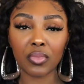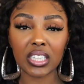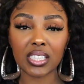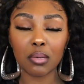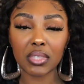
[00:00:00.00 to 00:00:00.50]

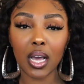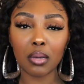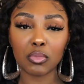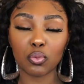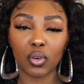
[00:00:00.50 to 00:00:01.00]

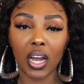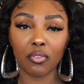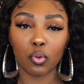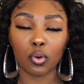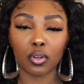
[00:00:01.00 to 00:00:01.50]
Sometimes when
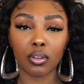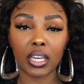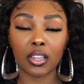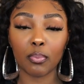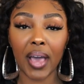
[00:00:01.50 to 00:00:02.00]
I've ordered
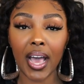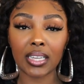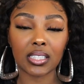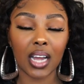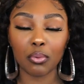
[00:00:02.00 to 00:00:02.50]
in the
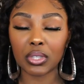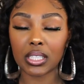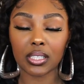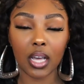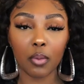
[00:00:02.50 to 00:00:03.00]
past, not with
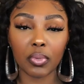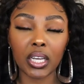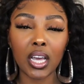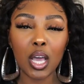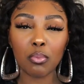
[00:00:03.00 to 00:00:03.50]
this
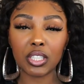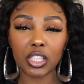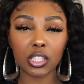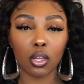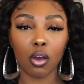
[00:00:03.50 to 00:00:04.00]
company, but
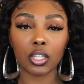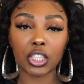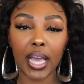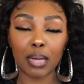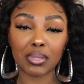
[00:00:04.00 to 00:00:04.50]
just large
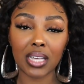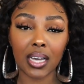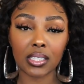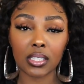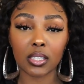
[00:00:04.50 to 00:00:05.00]
cap
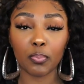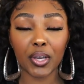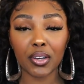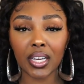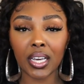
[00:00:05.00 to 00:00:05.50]
sizes
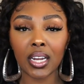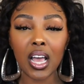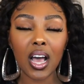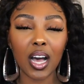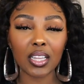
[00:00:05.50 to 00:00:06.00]
period,
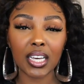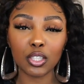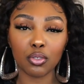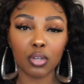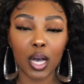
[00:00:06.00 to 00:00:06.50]
they
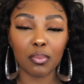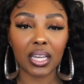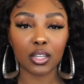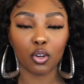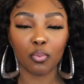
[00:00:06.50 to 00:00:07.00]
do come a
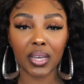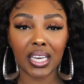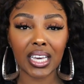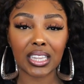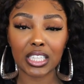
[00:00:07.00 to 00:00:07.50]
little
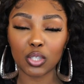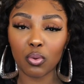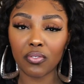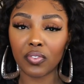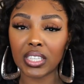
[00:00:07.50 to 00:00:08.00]
big, and this
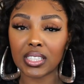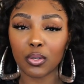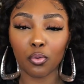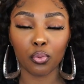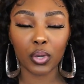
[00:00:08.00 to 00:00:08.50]
one fits
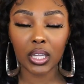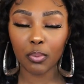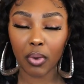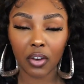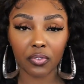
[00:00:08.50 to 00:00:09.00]
really
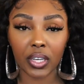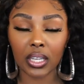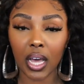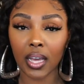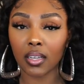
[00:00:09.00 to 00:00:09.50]
perfect,
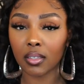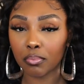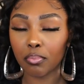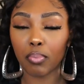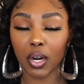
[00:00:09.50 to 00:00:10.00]
like
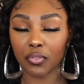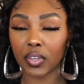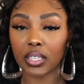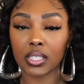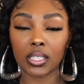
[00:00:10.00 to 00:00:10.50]

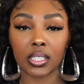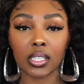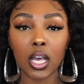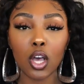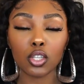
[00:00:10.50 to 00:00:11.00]
perfect, sis.
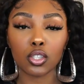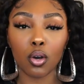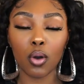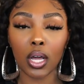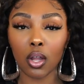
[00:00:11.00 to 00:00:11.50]

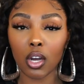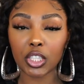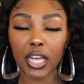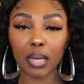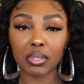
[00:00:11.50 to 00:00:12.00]
So a
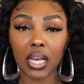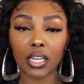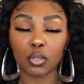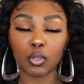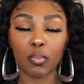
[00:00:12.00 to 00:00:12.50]
large cap
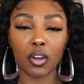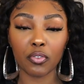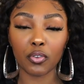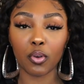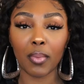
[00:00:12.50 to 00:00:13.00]
size was
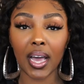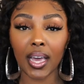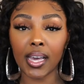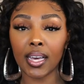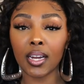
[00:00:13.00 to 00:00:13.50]
perfect for my
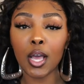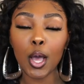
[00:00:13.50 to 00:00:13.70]
head.